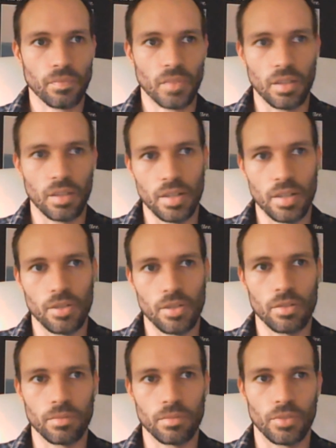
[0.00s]

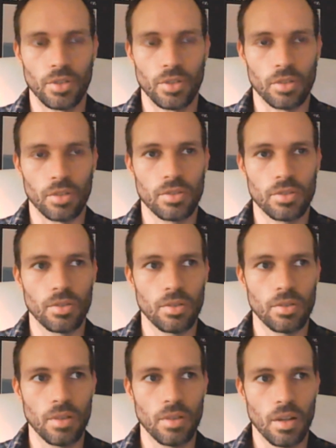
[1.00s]
later the youngster?
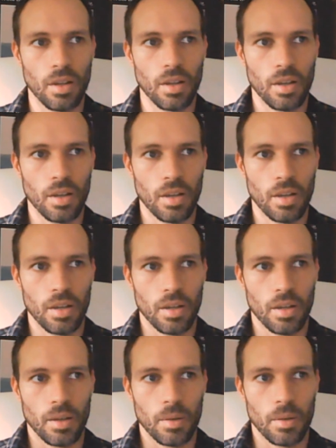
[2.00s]

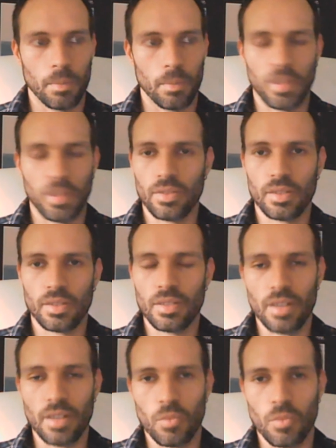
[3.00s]
Because this
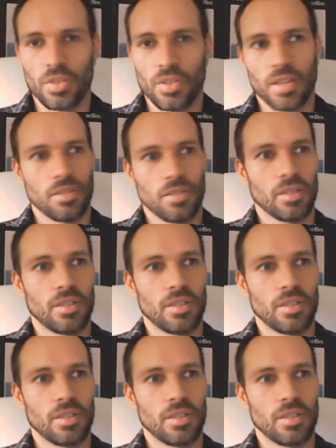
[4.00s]
guy was actually